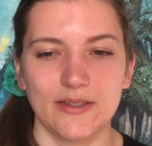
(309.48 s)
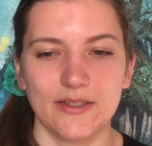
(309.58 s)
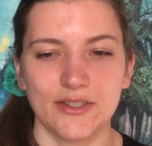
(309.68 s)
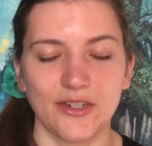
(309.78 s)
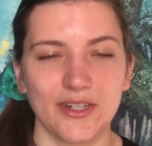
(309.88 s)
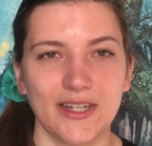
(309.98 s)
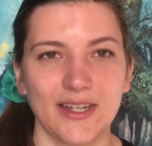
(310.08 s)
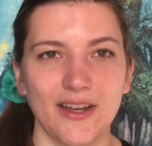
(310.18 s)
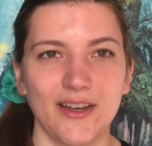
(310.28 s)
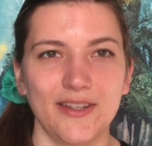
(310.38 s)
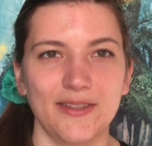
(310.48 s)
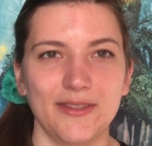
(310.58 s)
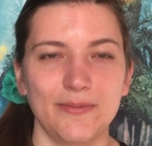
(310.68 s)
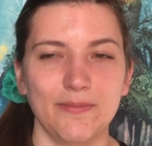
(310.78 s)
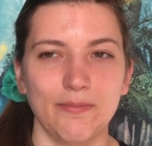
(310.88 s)
starting on
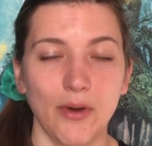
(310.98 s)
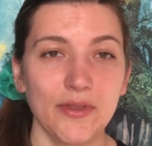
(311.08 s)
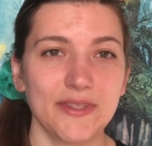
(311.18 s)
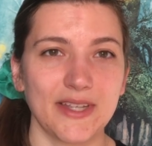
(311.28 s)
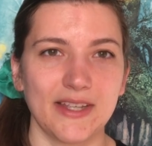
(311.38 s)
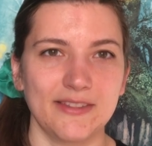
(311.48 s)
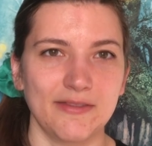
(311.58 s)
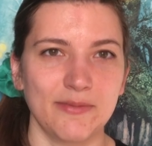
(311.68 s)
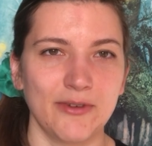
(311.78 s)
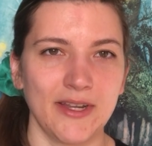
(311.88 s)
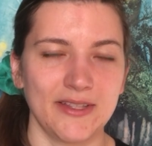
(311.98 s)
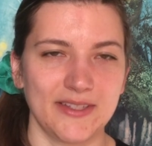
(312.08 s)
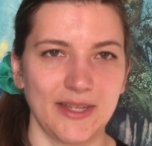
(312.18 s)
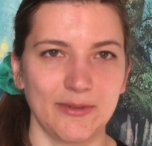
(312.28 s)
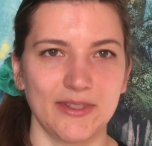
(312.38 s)
both sides of the brain
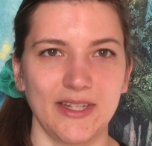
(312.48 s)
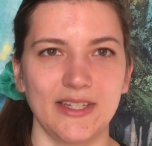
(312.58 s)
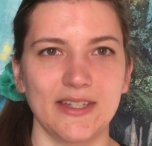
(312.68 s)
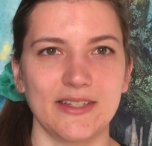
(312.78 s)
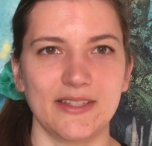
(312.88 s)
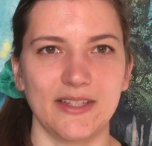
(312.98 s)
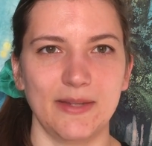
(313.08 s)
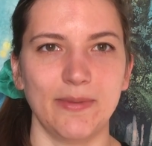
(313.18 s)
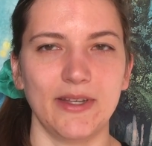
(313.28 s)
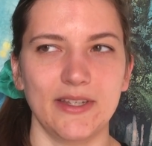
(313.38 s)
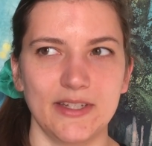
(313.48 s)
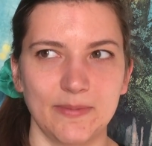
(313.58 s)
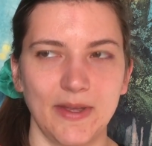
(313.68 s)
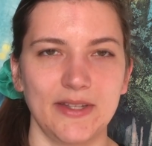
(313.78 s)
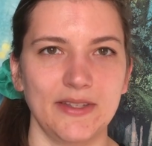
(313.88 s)
simultaneously, but
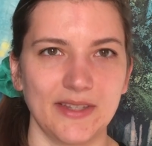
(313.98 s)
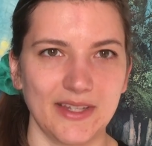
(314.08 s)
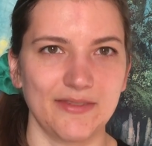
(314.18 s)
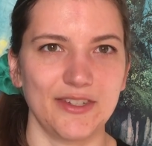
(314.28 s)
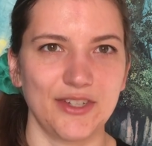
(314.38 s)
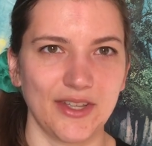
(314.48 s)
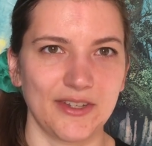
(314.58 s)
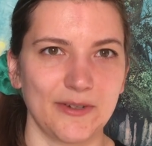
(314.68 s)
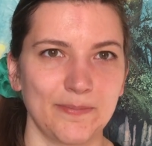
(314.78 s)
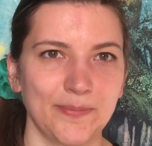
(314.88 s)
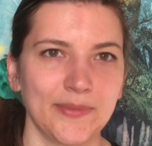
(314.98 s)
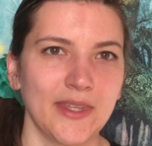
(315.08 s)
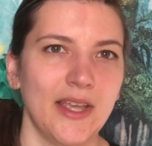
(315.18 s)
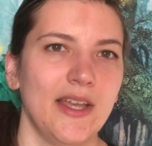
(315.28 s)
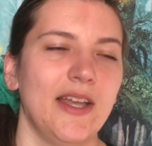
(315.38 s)
independently of each other,
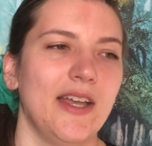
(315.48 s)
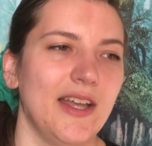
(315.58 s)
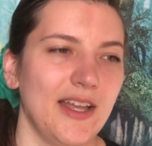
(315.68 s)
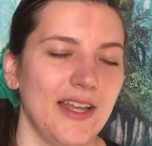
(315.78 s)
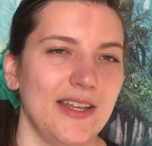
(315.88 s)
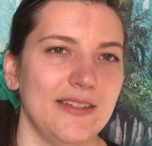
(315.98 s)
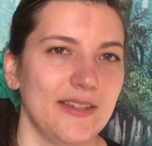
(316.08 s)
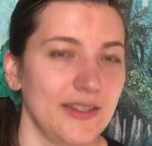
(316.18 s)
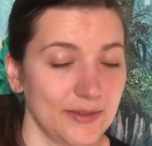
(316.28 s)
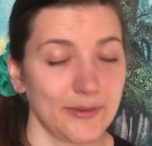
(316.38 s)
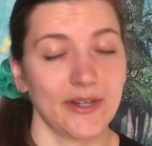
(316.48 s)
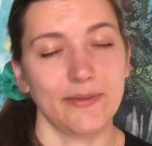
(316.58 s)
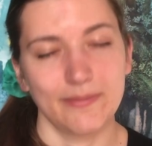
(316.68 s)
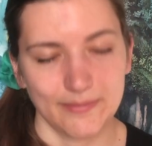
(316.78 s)
and spread.